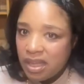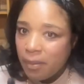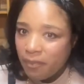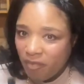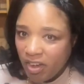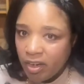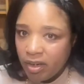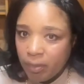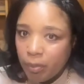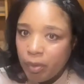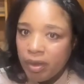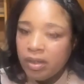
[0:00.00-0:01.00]
a very
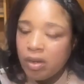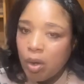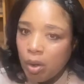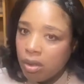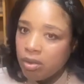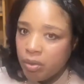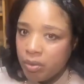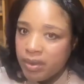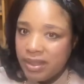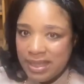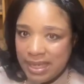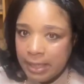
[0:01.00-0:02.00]
important
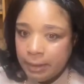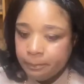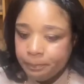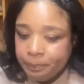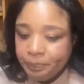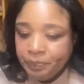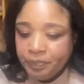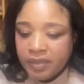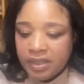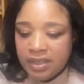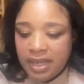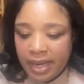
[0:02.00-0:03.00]
ongoing thing.
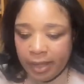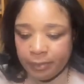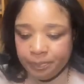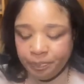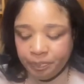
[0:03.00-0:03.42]
Now,